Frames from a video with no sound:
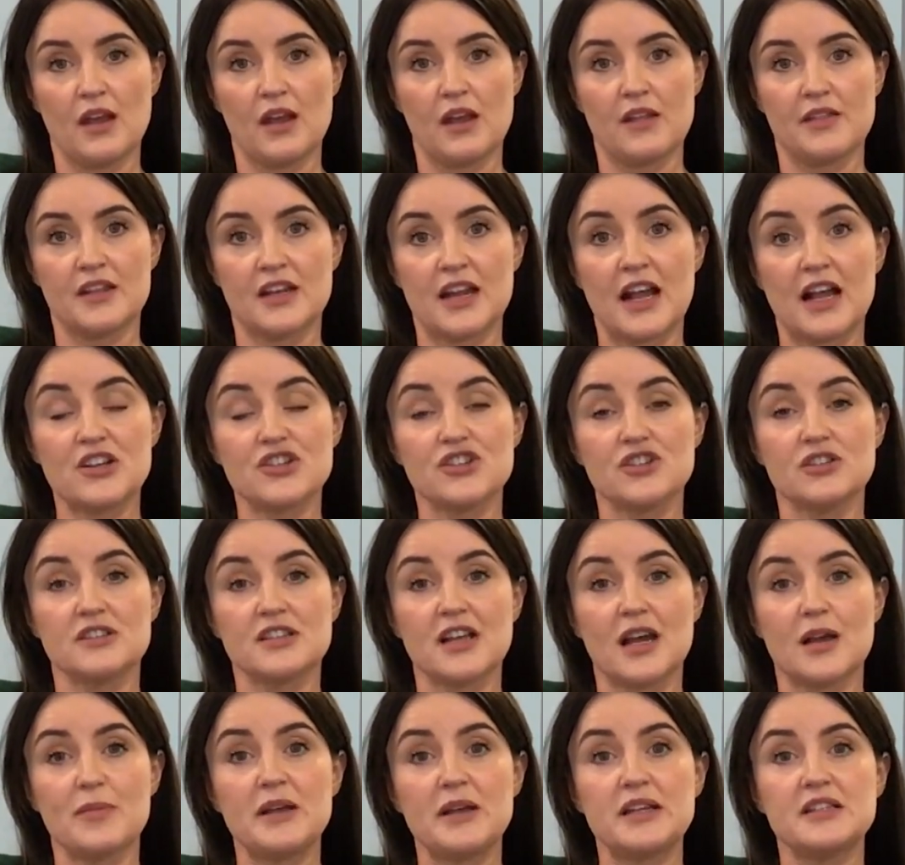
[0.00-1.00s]
The National
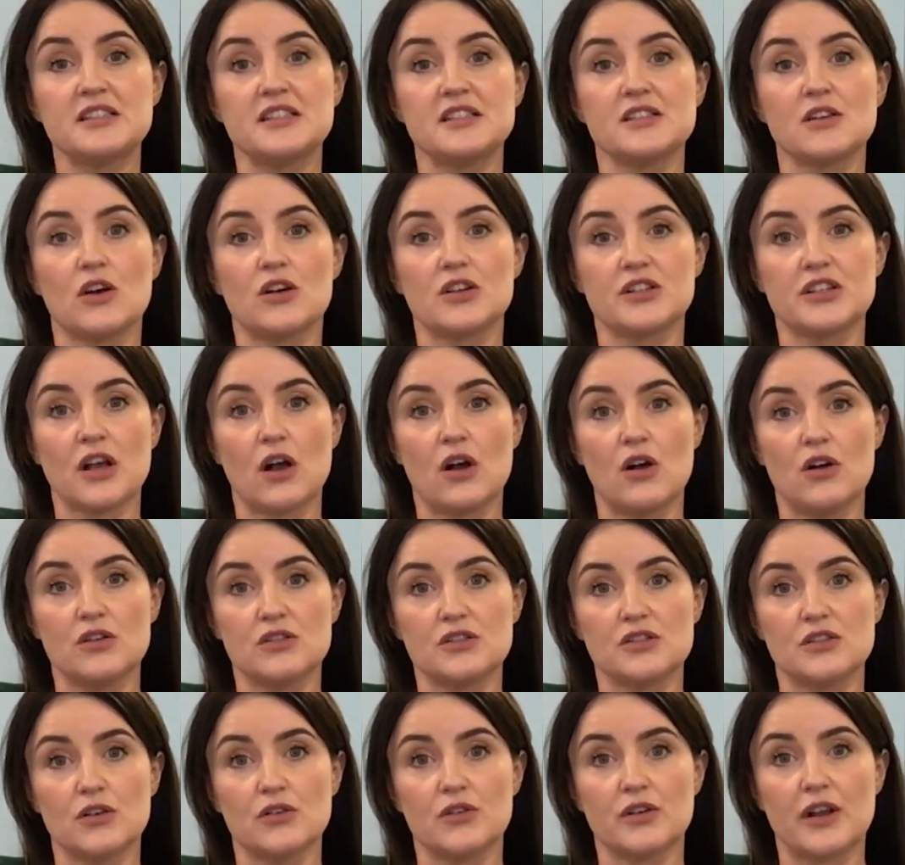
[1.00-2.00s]
Diabetes Audit
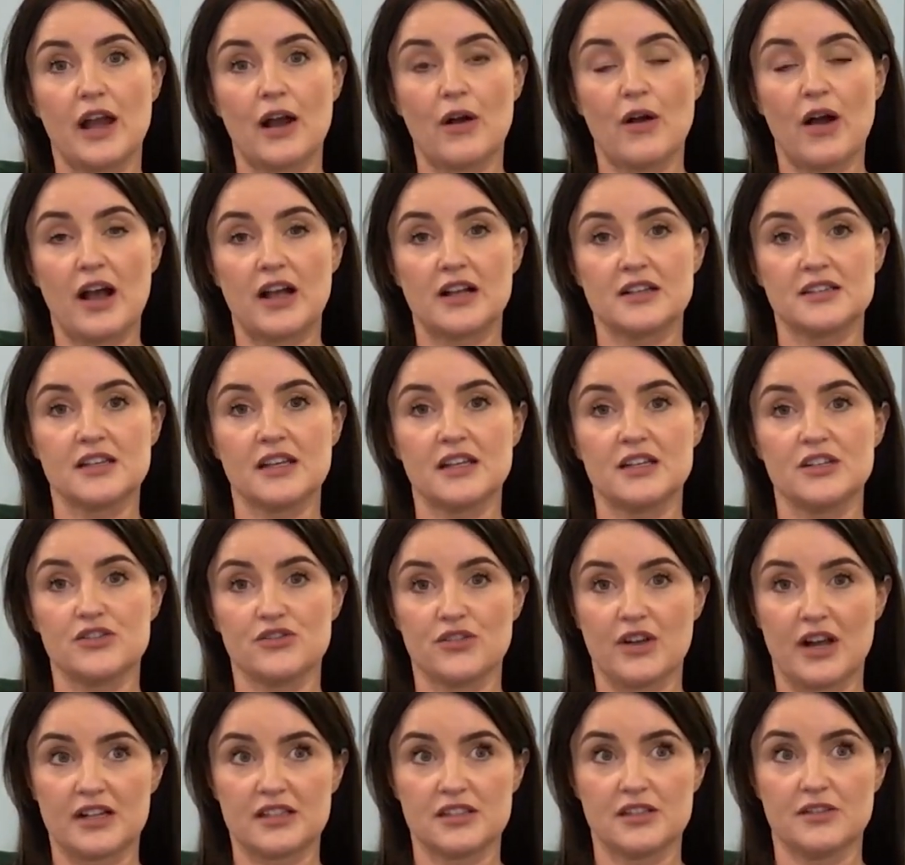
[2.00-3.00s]
also now has
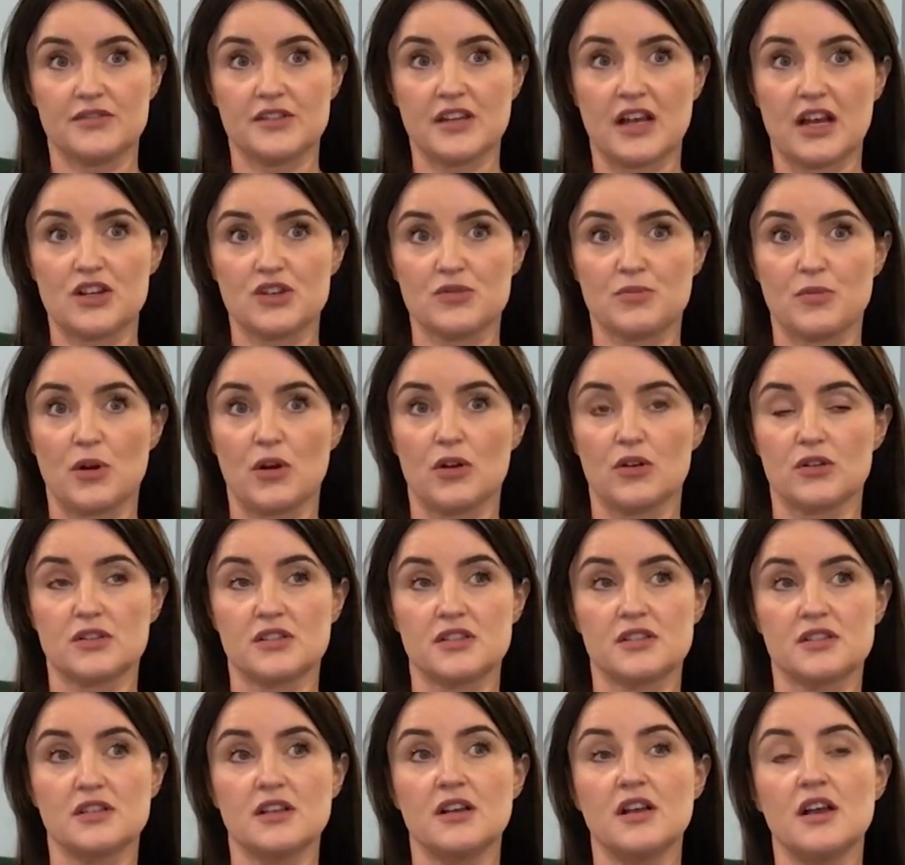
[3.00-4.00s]
interactive
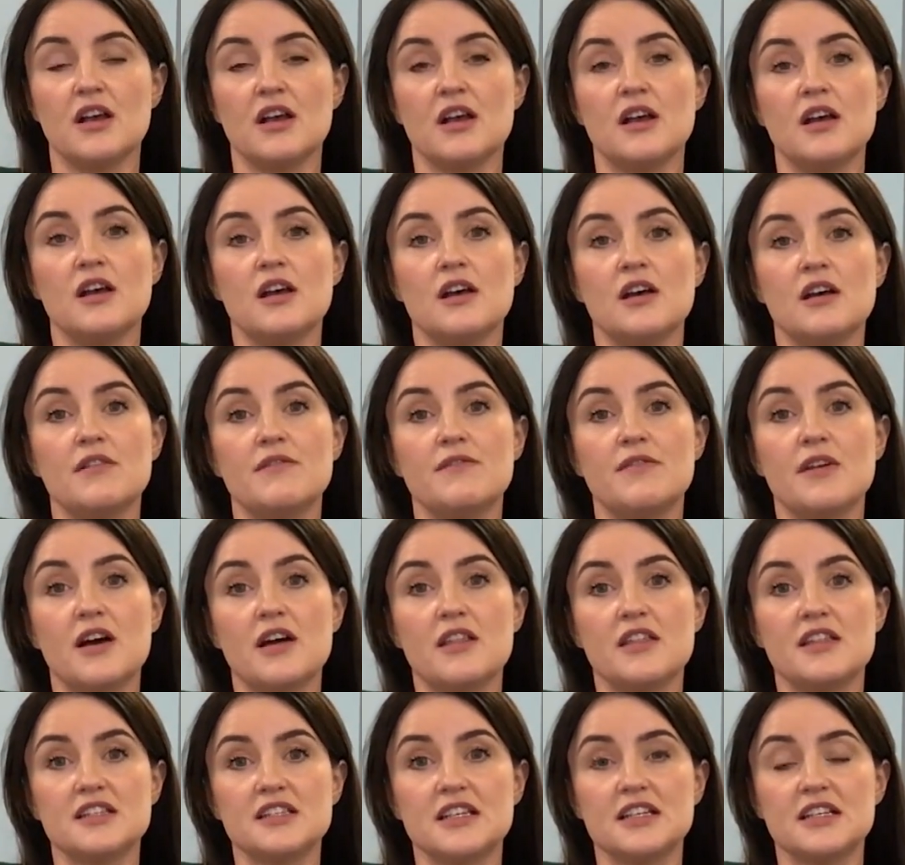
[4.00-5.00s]
dashboards.
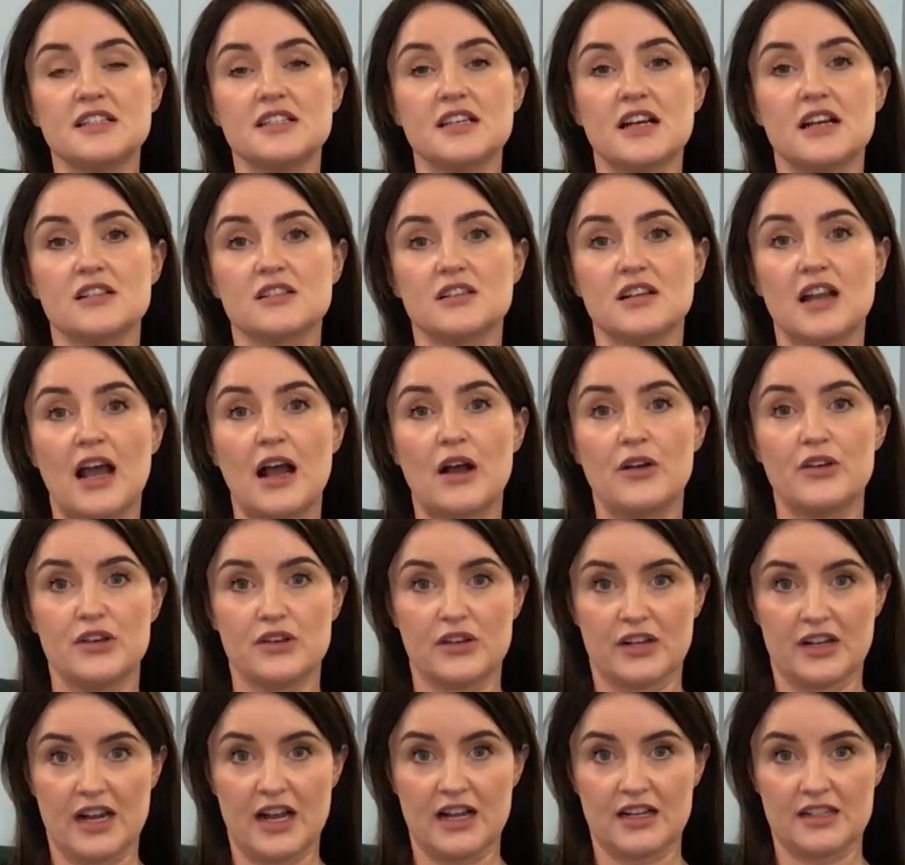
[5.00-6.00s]
Further details on how you
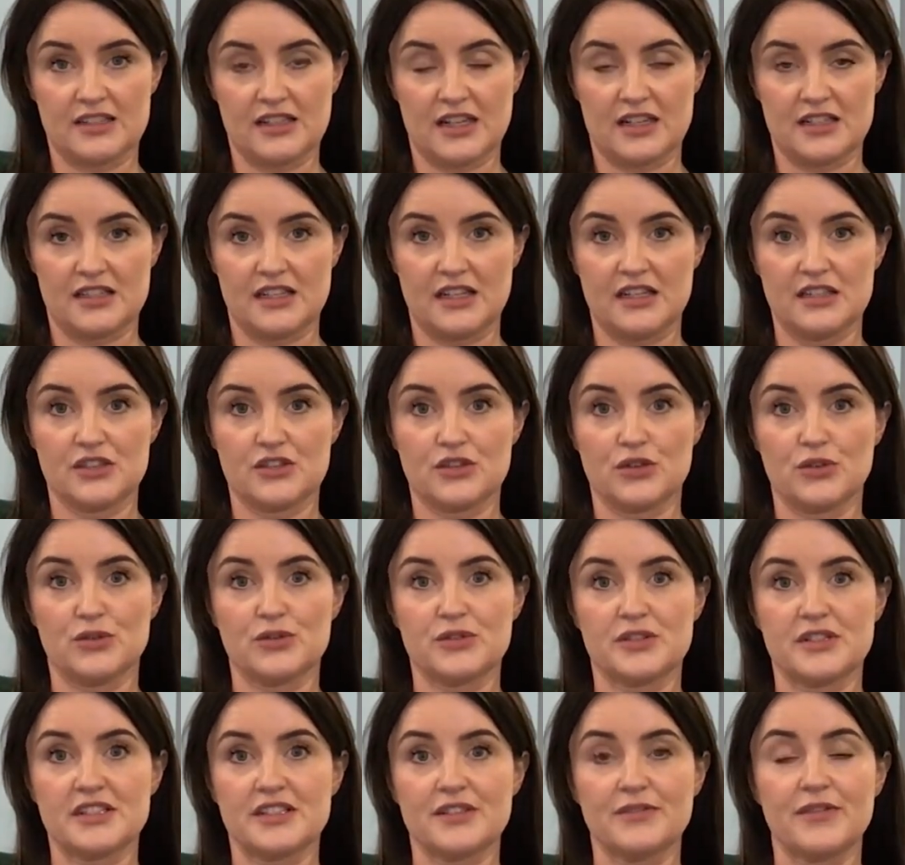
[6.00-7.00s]
can access these
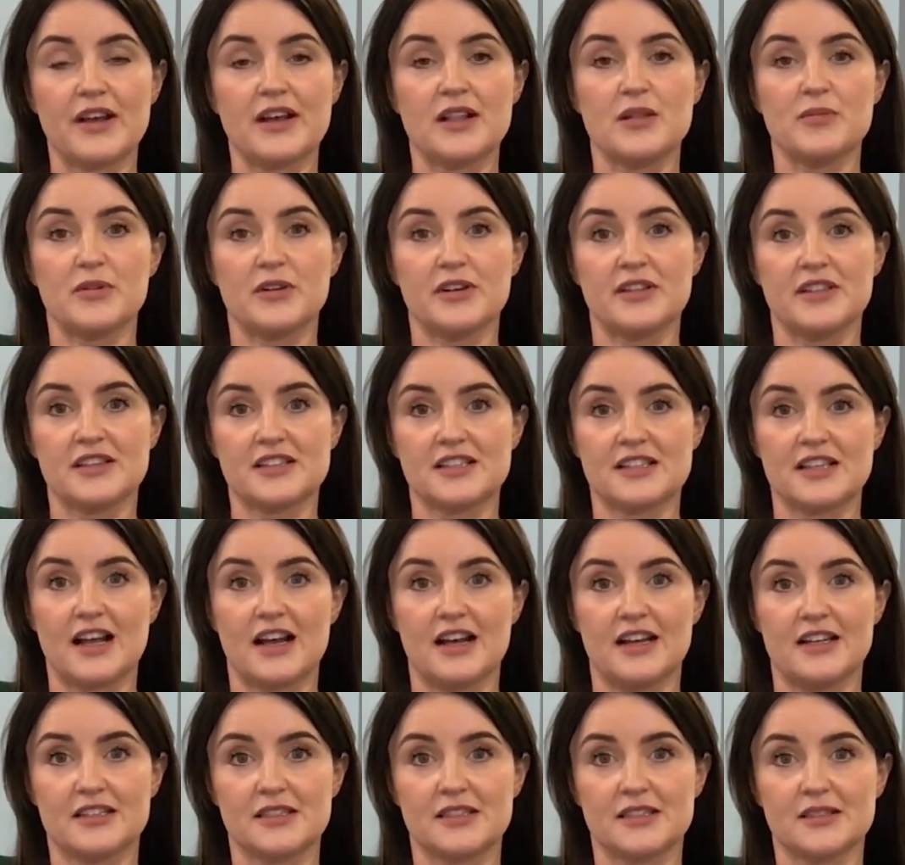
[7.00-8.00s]
tools is available in the
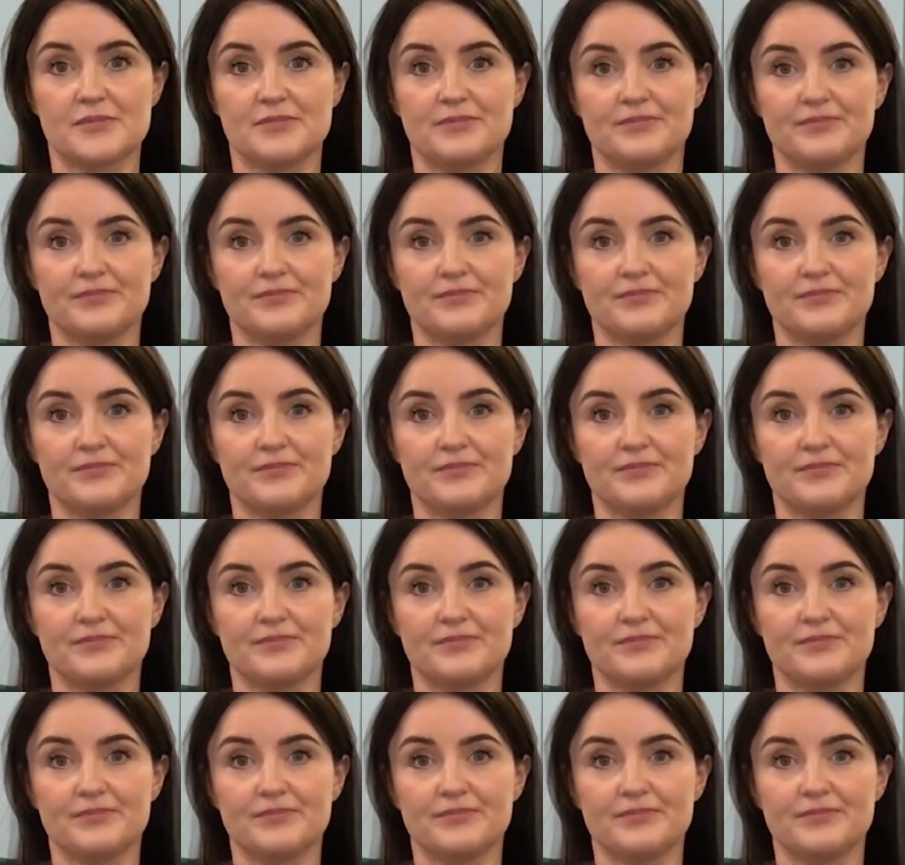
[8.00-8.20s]
slides.